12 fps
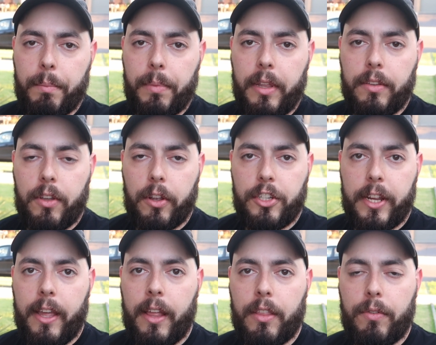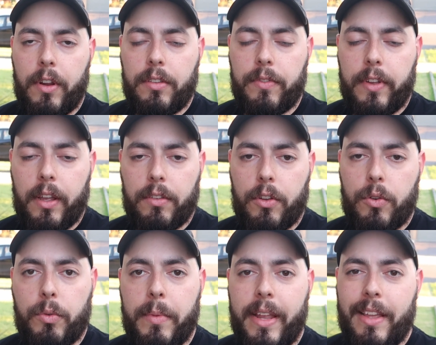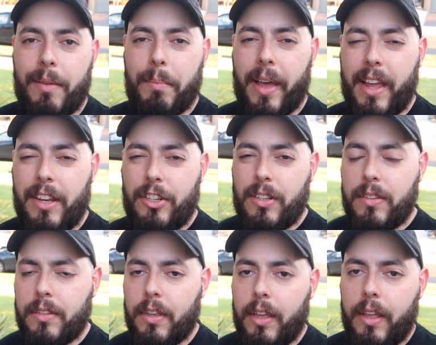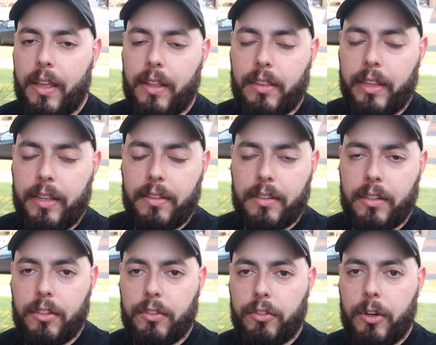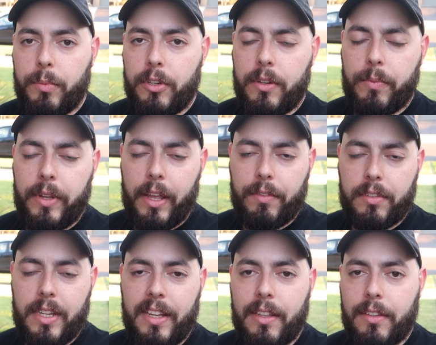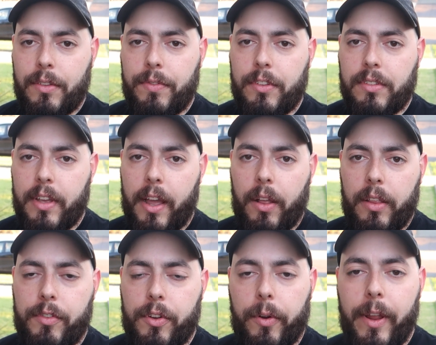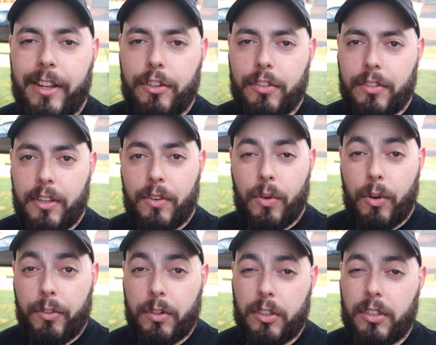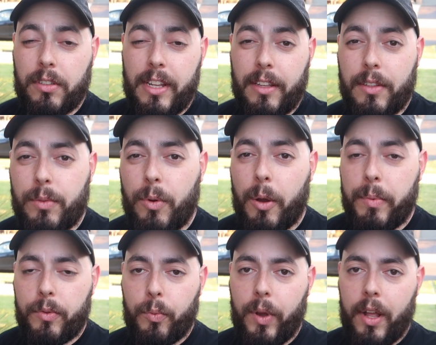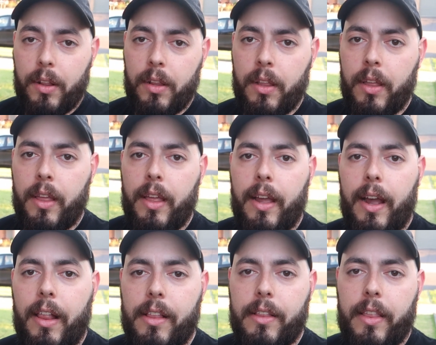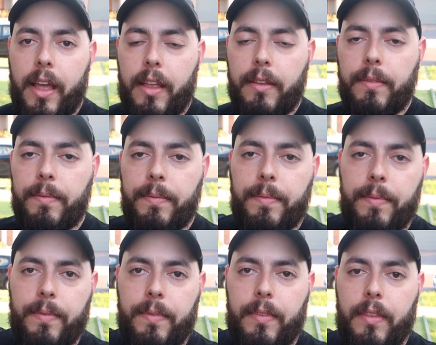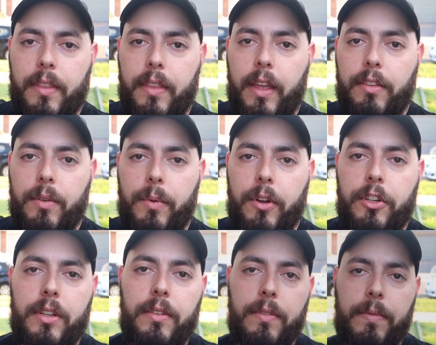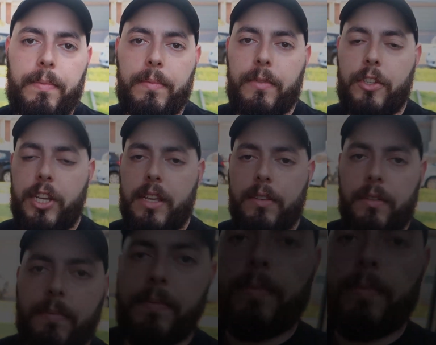please go check out the rest of our social media pages. Links in the description. We have stickers for sale if you're interested, or for a sticker swap as well. Other than that, thanks for watching. Cheers.